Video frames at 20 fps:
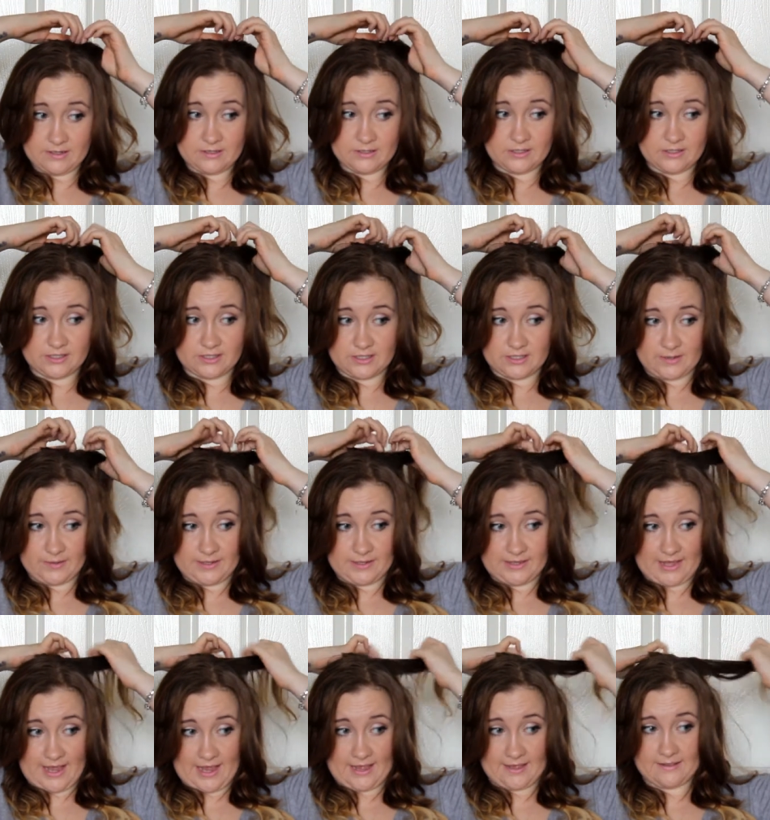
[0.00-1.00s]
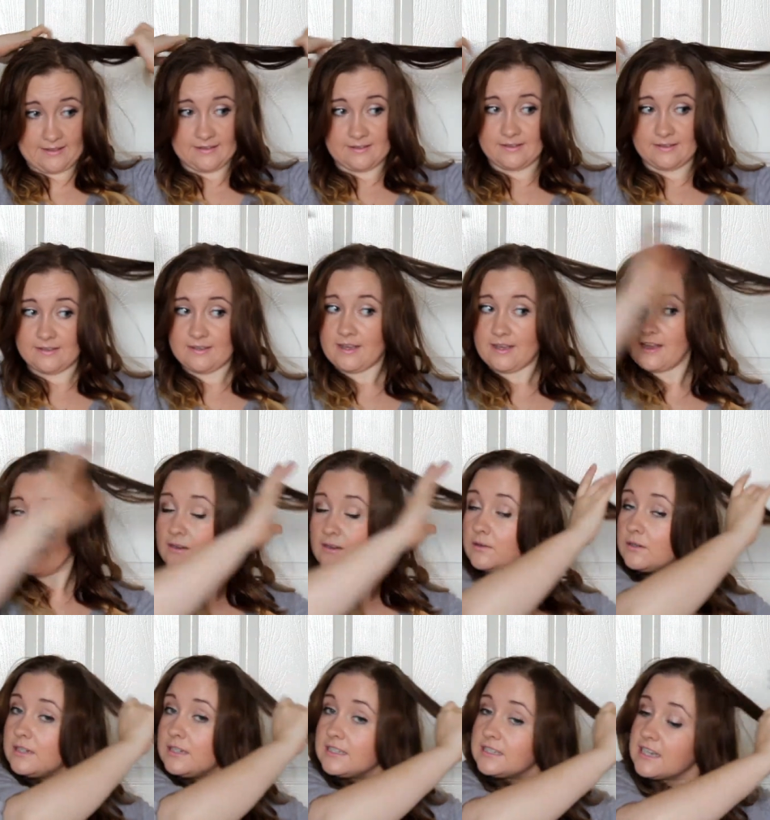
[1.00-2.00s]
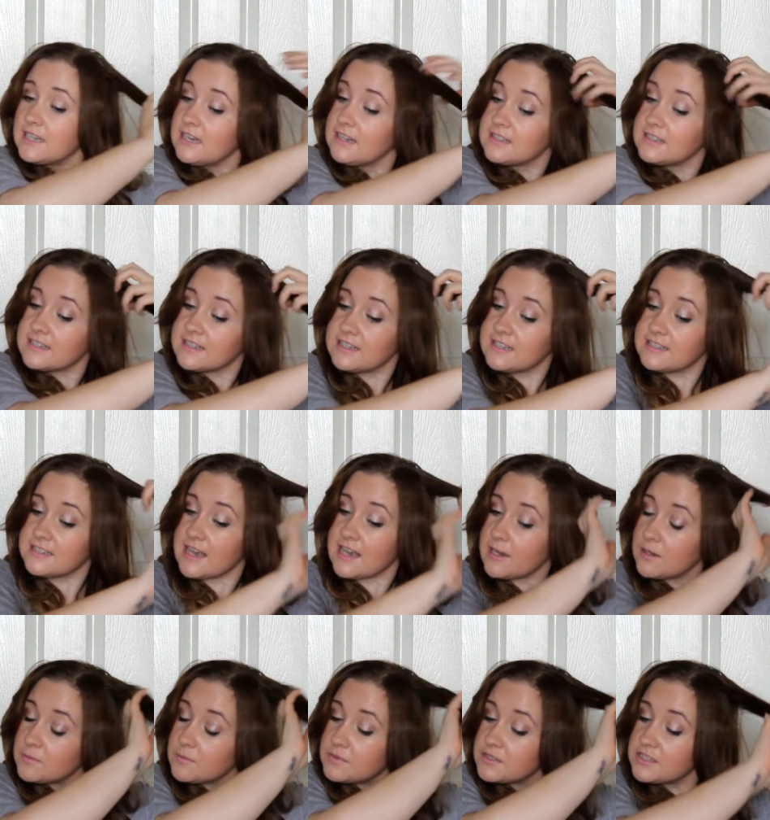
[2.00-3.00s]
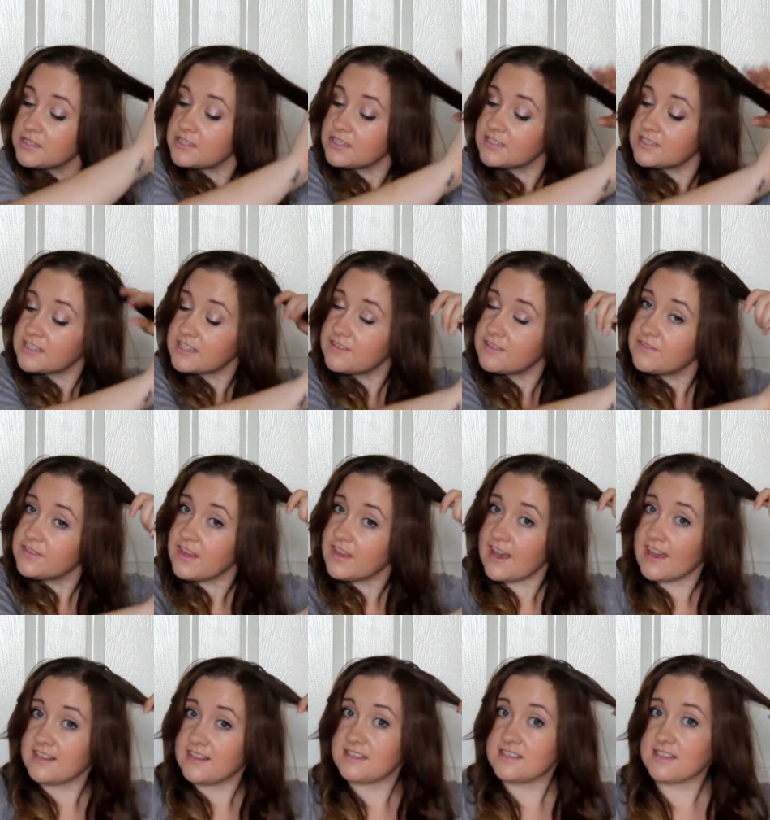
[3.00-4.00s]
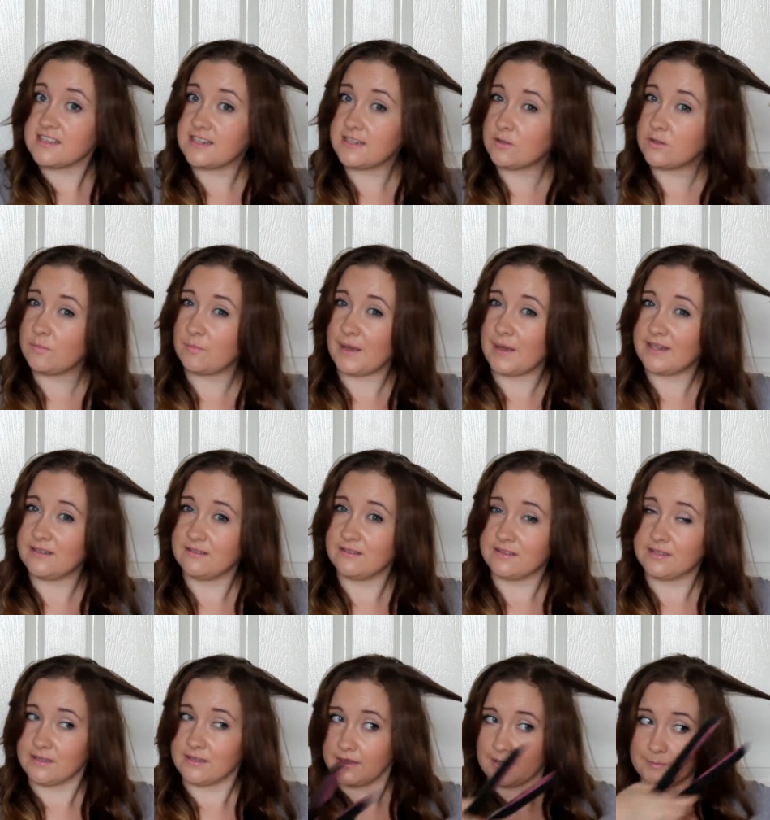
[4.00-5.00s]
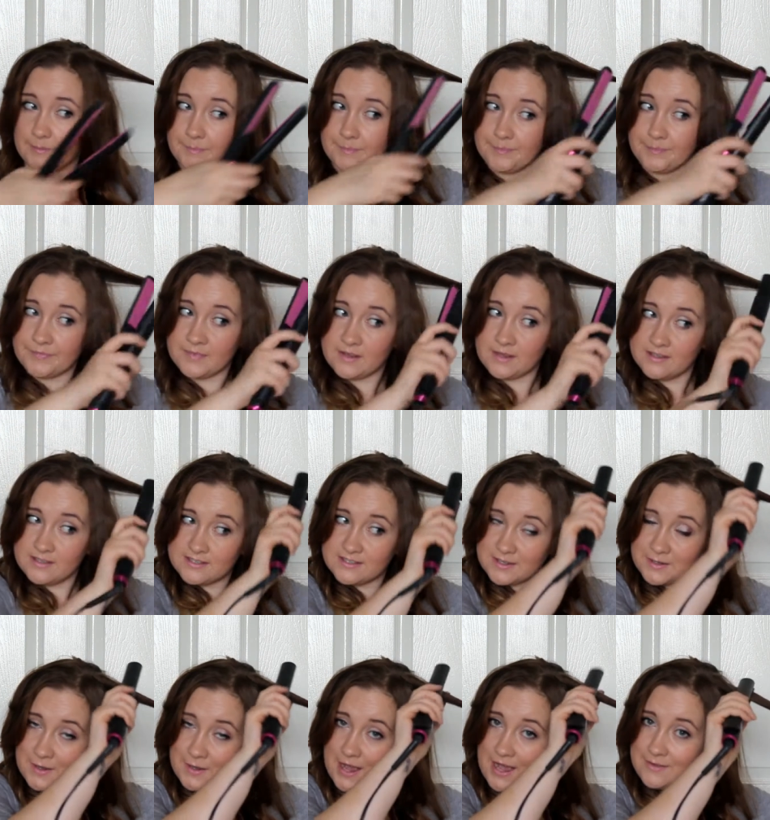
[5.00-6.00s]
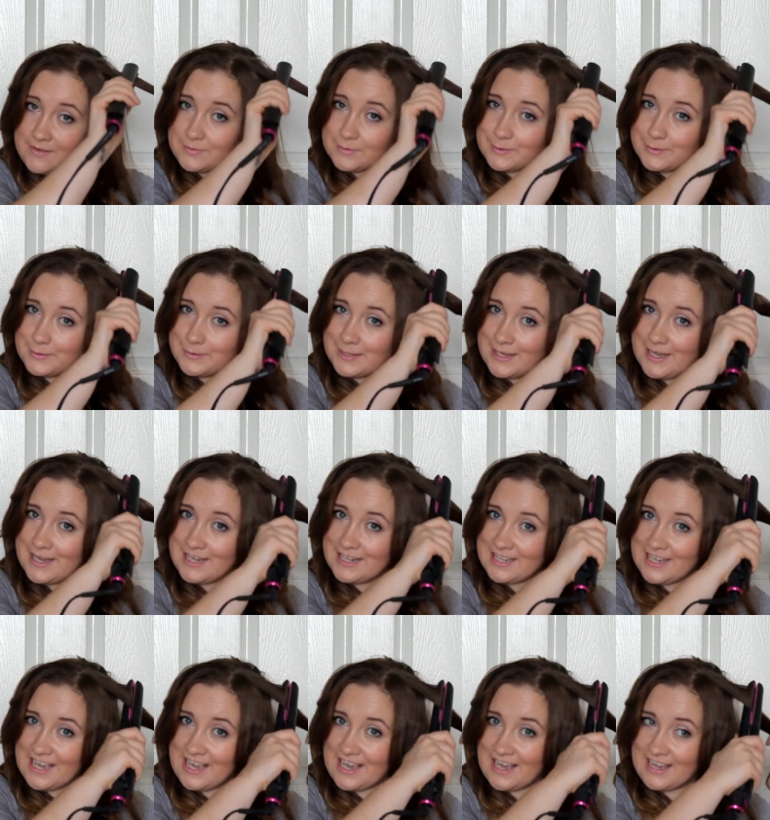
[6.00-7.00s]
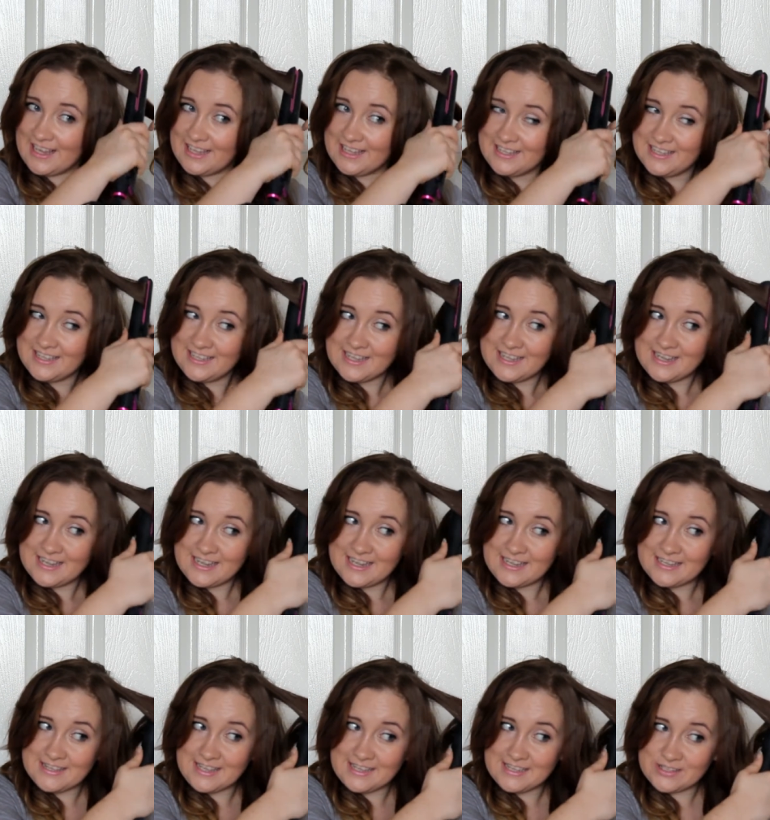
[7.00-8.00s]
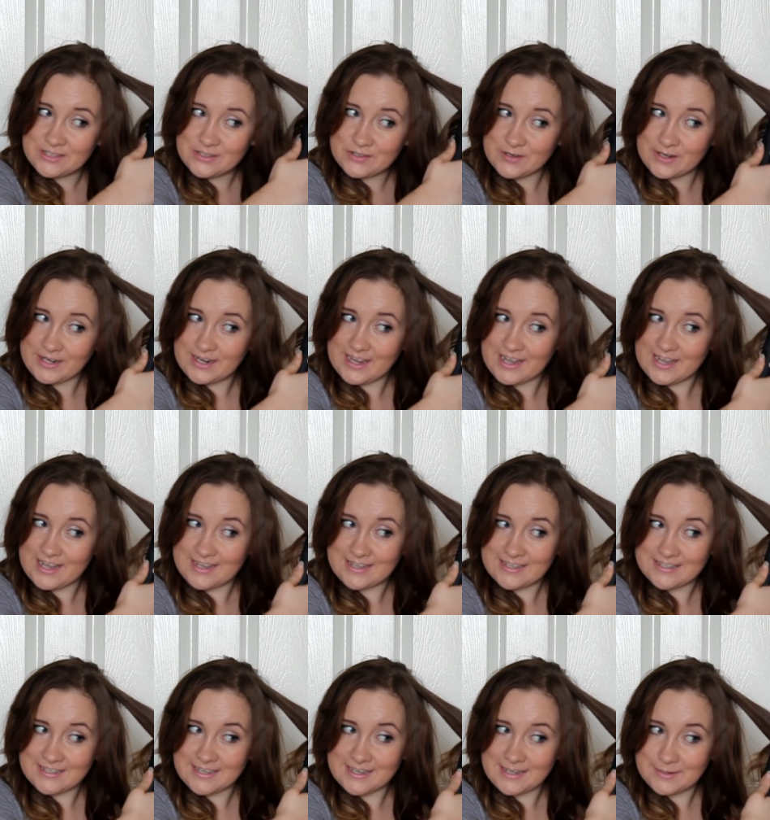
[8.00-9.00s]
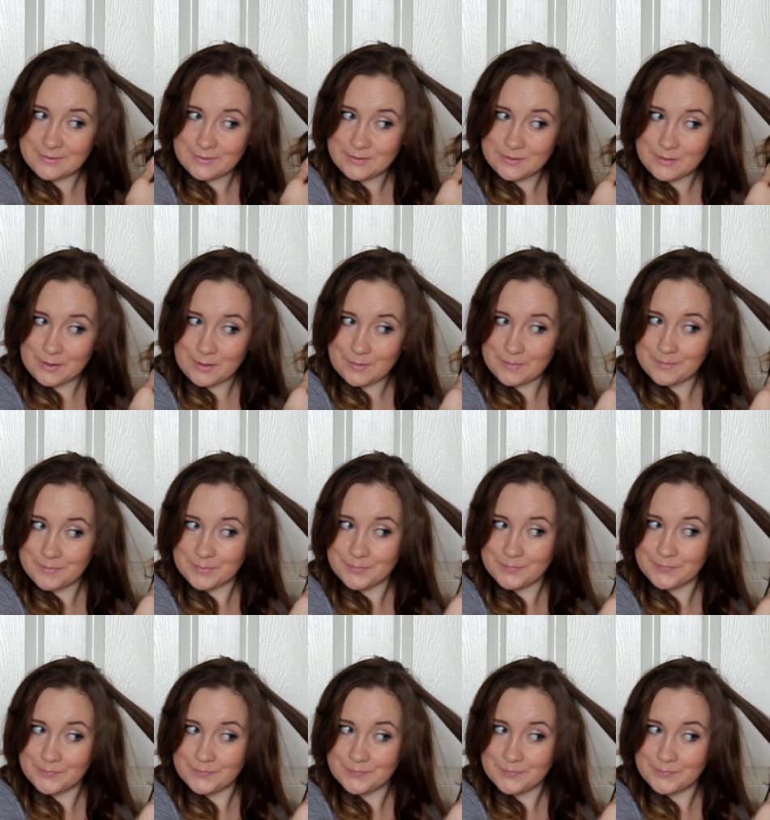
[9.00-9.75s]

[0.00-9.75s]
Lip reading: just doing that, and all it does is helps to just give the ends a little bend to them, so you haven't got curly hair and then straight hair sitting on top.